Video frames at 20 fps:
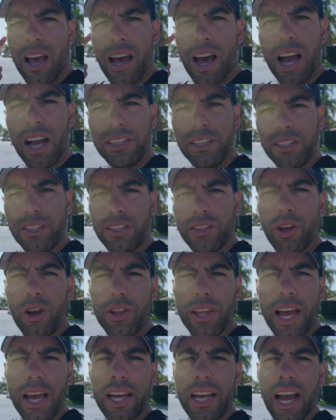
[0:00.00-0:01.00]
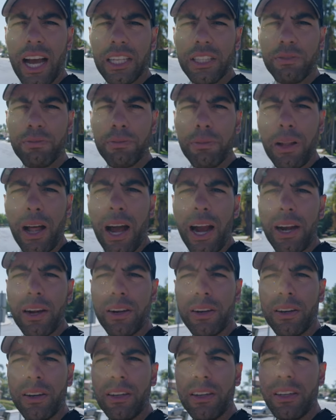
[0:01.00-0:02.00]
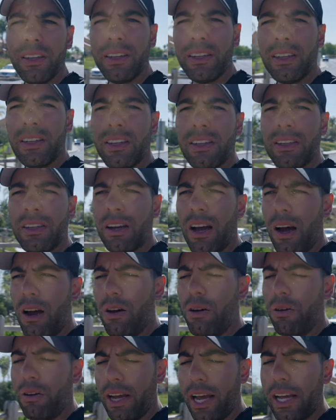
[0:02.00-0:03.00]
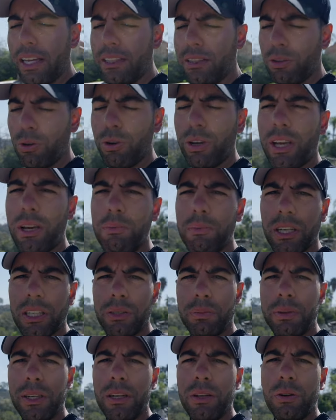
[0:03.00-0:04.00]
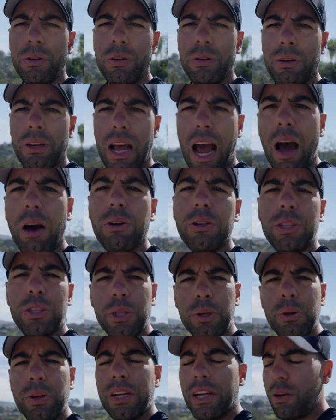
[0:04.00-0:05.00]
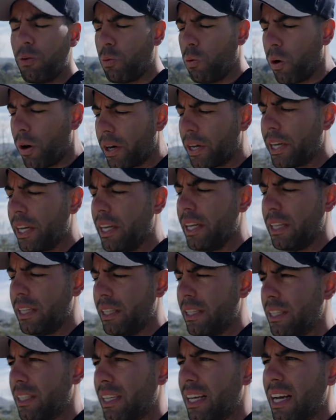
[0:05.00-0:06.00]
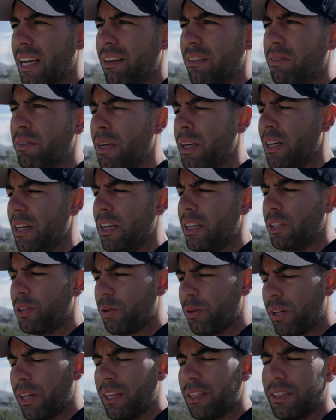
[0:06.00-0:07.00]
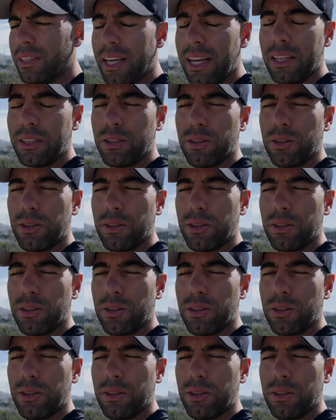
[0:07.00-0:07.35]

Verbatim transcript: I just saw that guy's flyer. Oh, okay, so he must be out doing and working and kind of doing his thing.